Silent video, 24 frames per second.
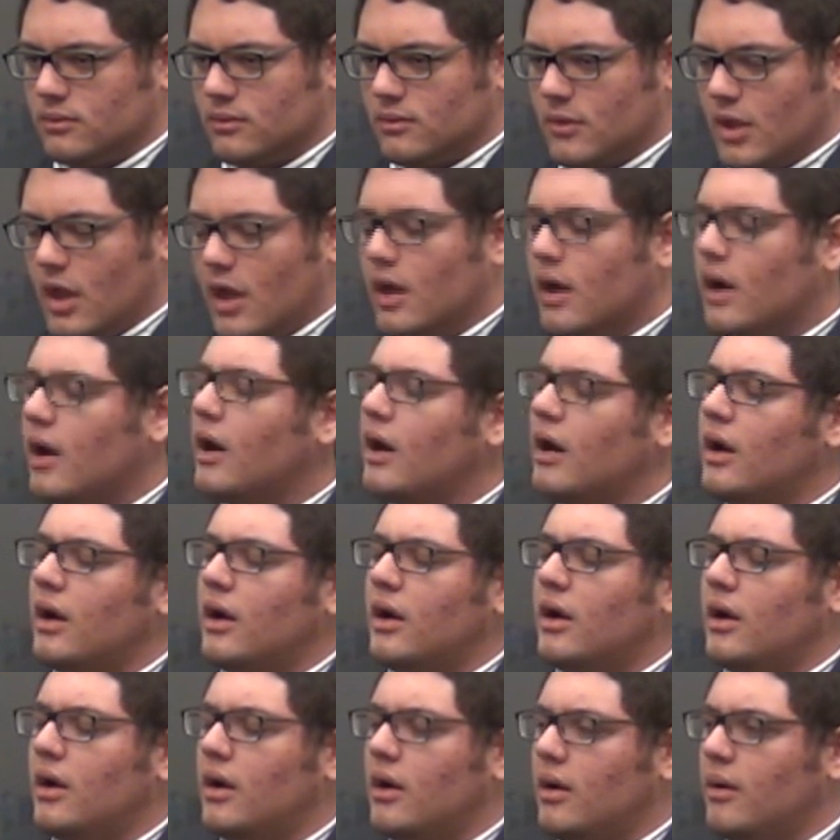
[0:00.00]
day.
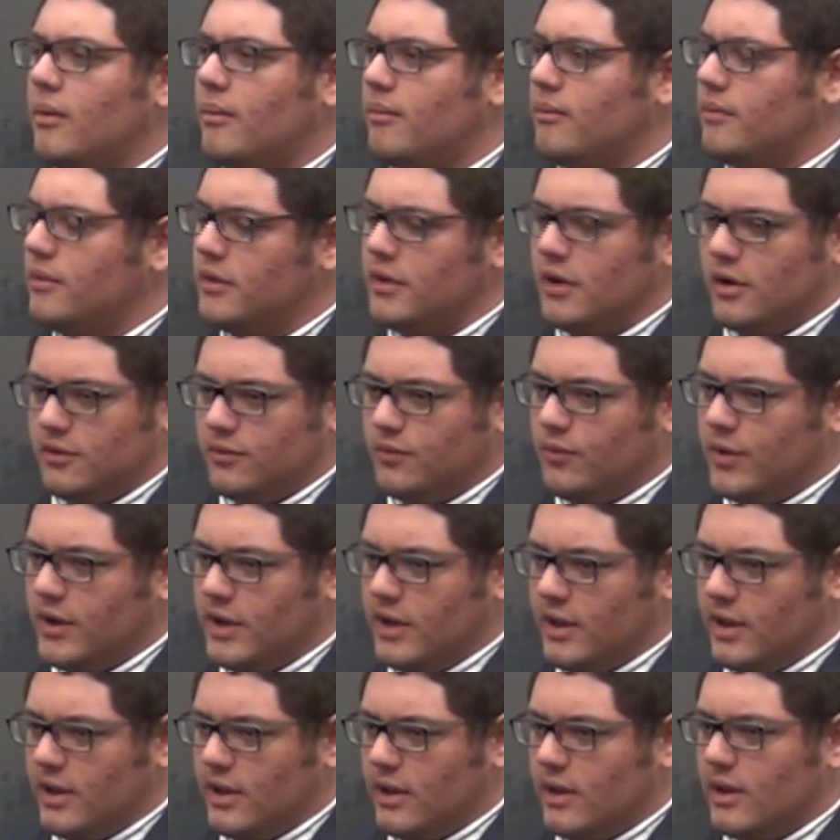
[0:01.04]
Uh, not
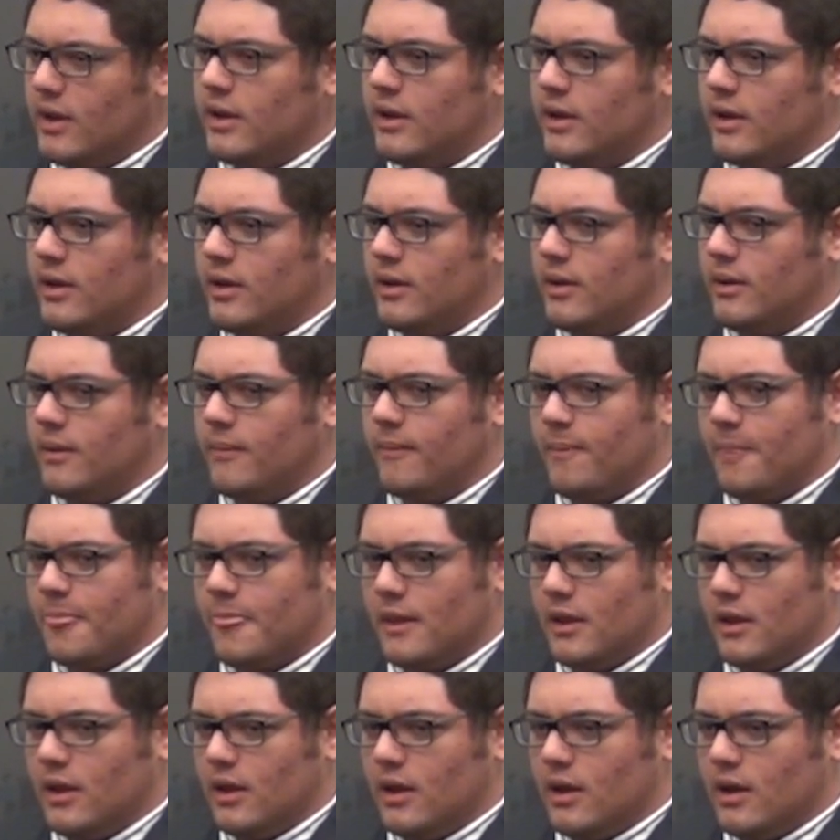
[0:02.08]
really. Uh,
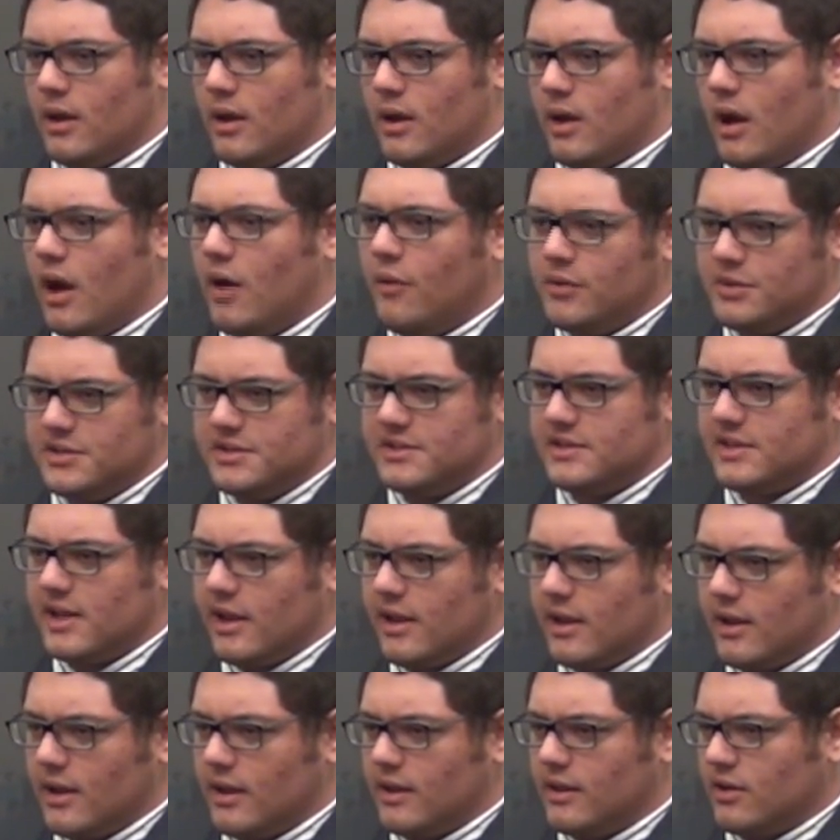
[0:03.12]
I would
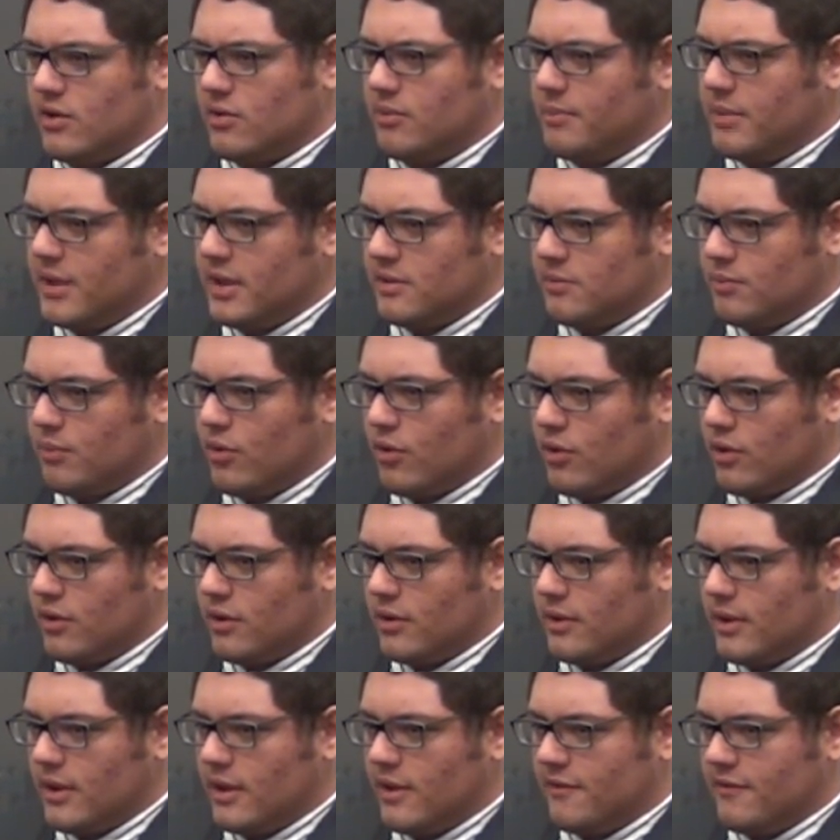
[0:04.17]
stay a little bit
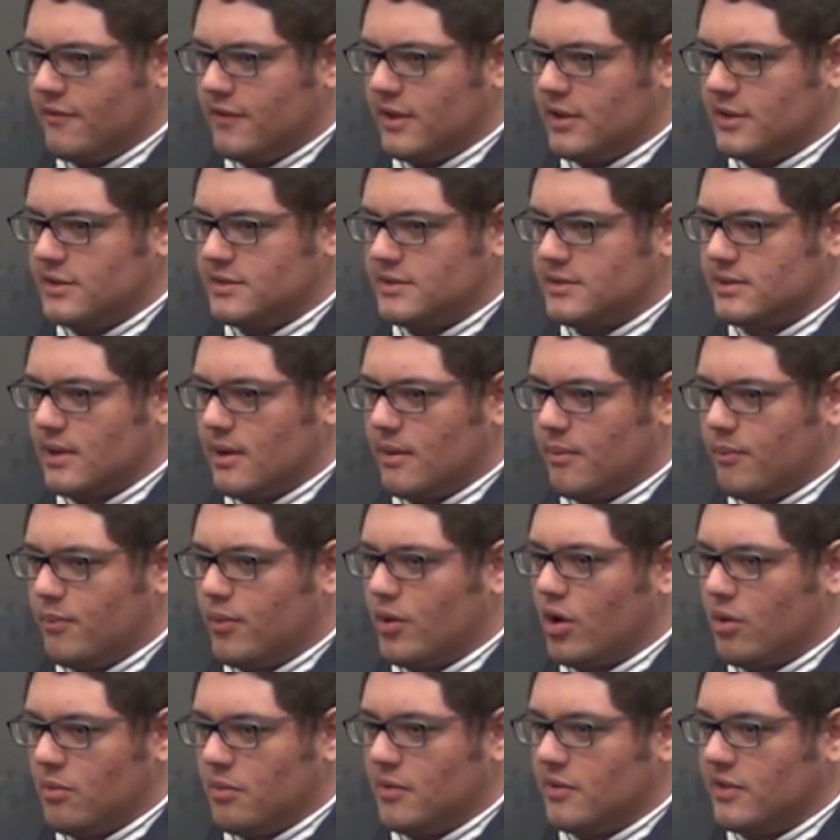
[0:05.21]
more if it's a
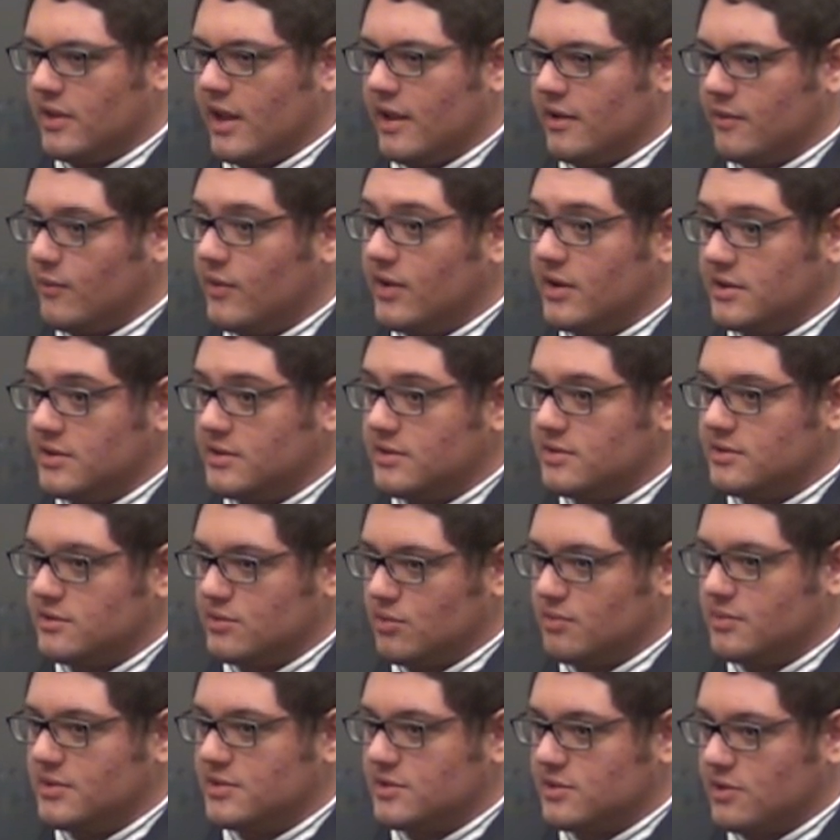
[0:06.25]
problem that really
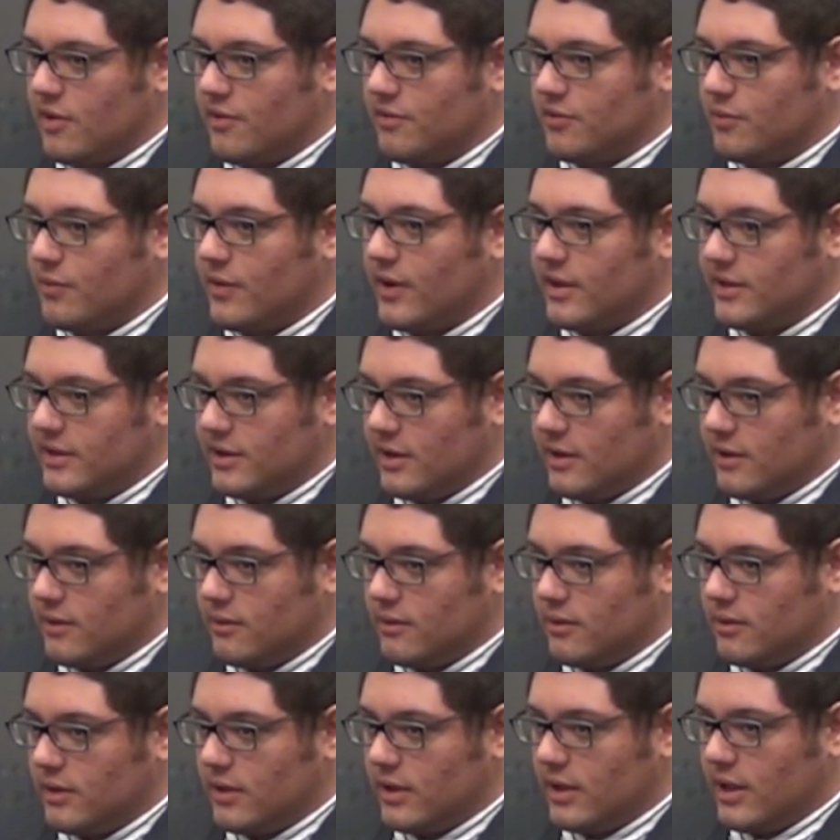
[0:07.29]
needs to be solved right
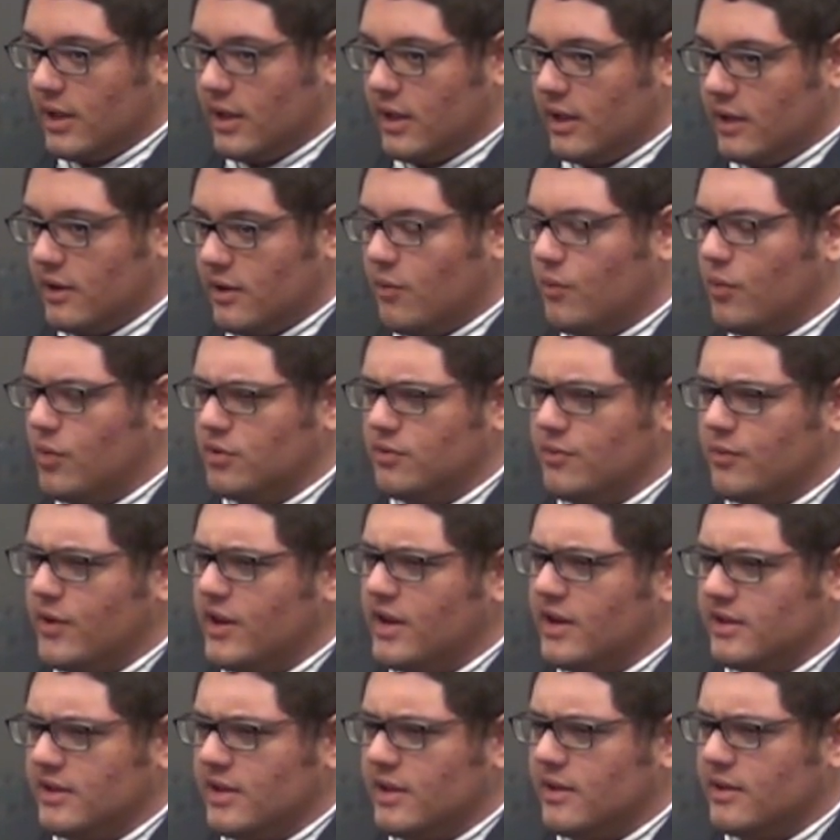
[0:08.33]
now. And I would
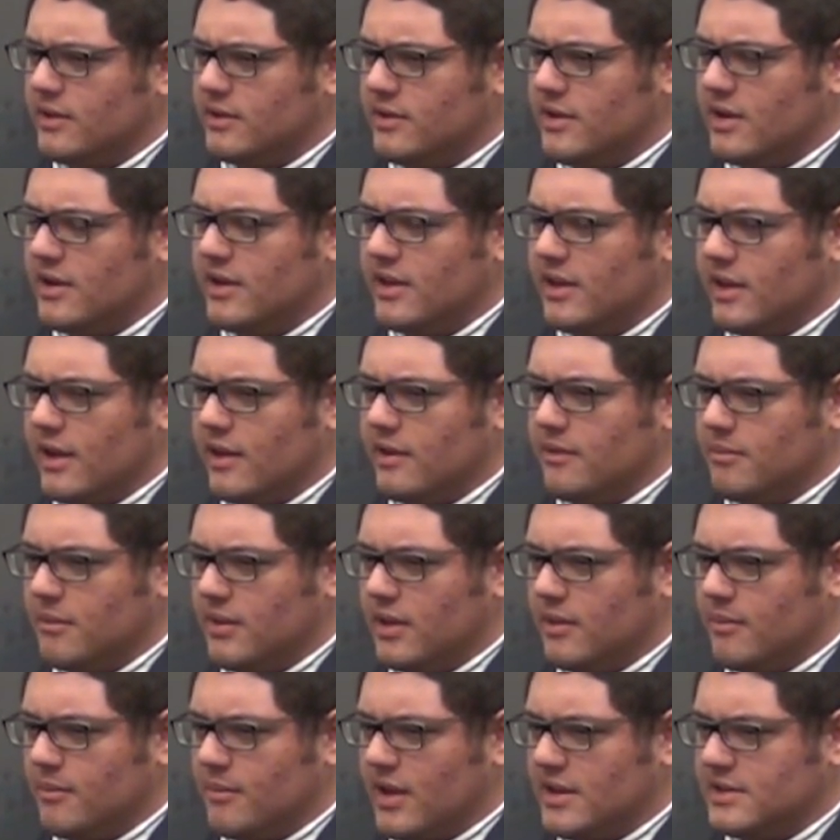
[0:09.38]
really dedicate
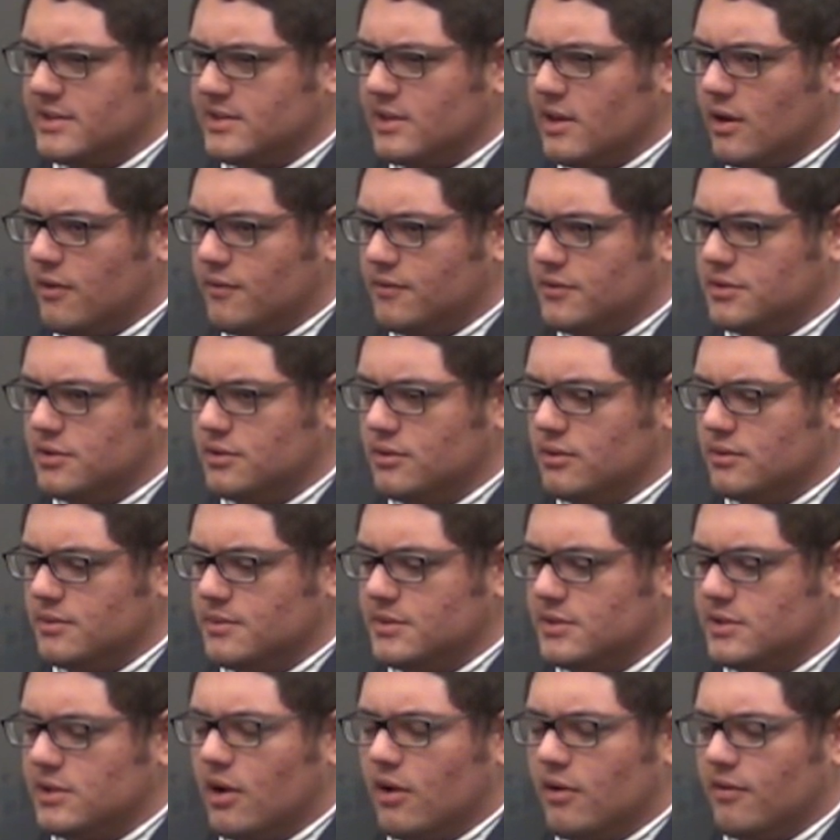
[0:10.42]
me, myself
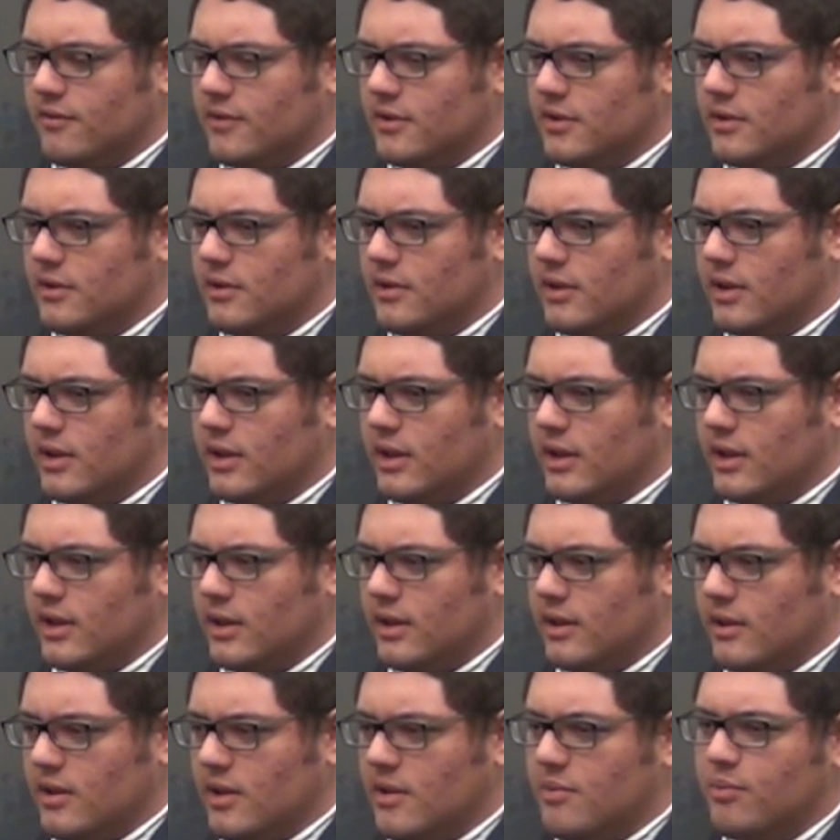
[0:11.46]
to solving
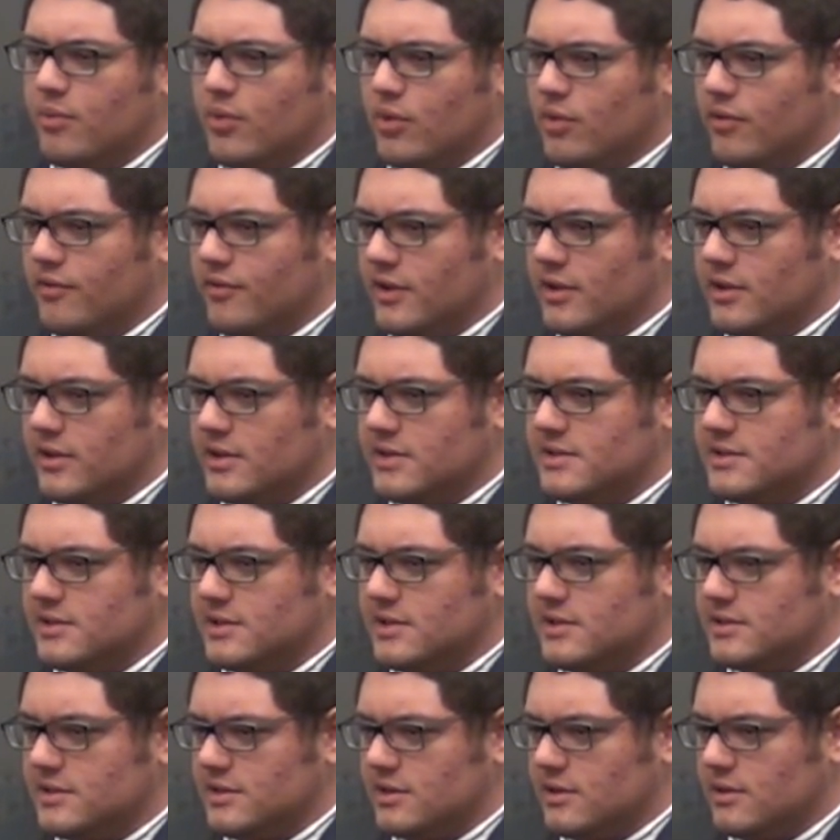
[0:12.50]
and improving the
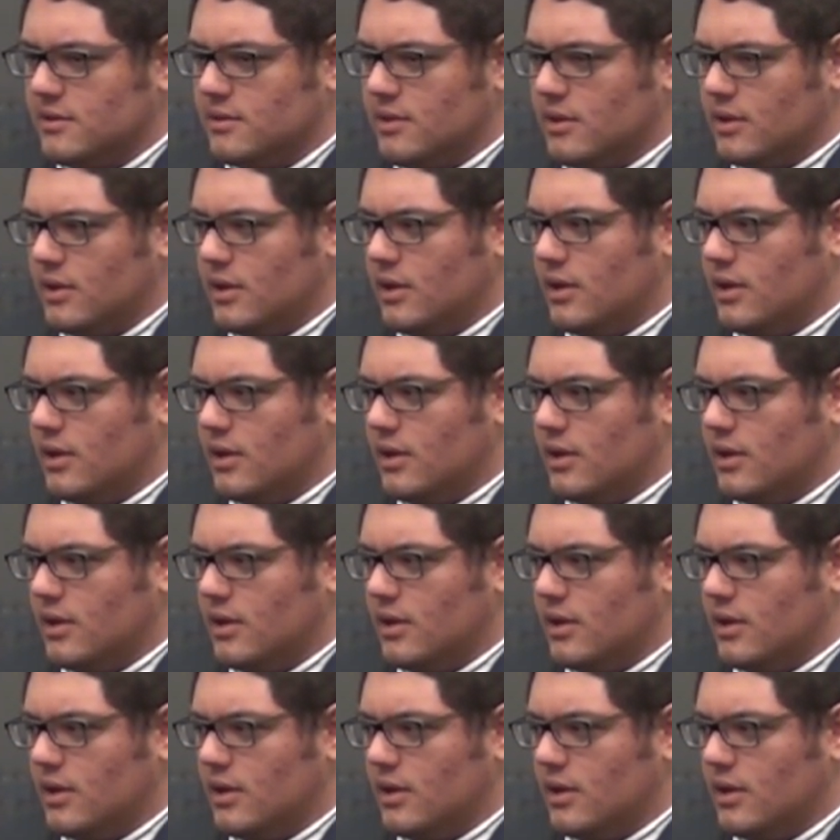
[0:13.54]
system